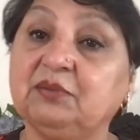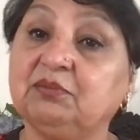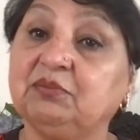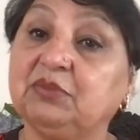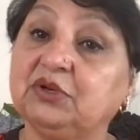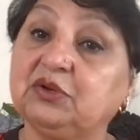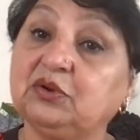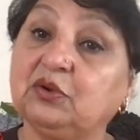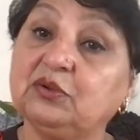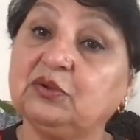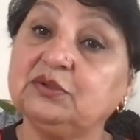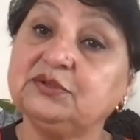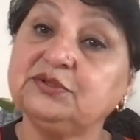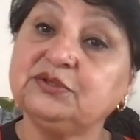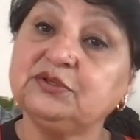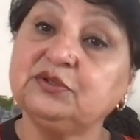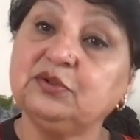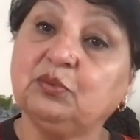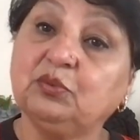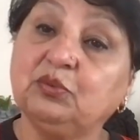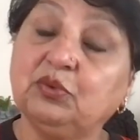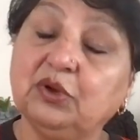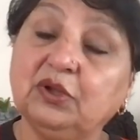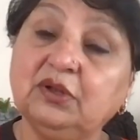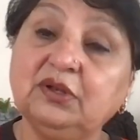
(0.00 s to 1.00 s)
but also
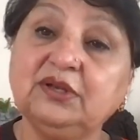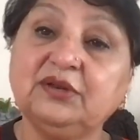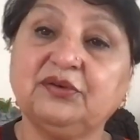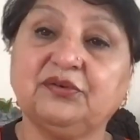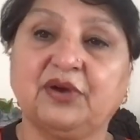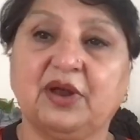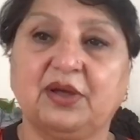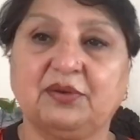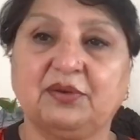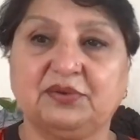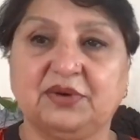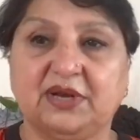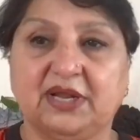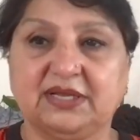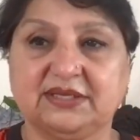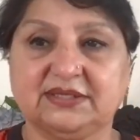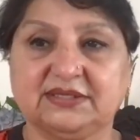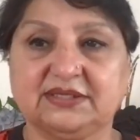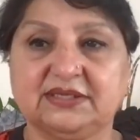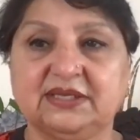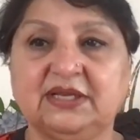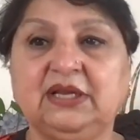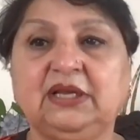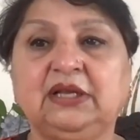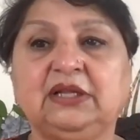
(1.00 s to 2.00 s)
the world around
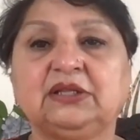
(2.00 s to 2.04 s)
us.